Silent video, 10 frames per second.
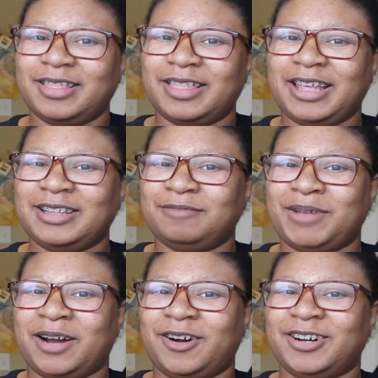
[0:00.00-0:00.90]
things
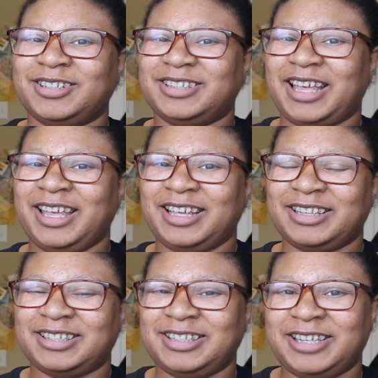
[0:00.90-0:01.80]
about her saying
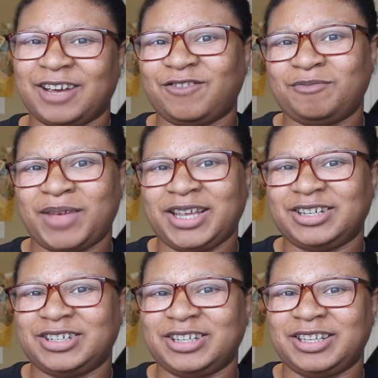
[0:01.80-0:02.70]
it's
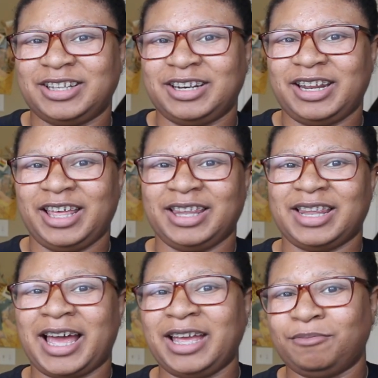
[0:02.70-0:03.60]
defamation and
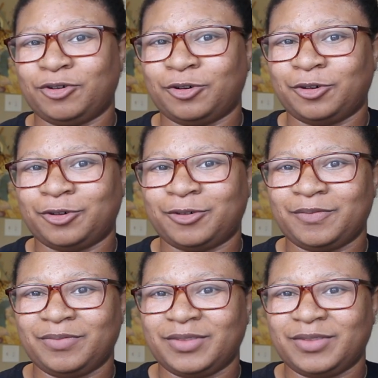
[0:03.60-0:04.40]
libel.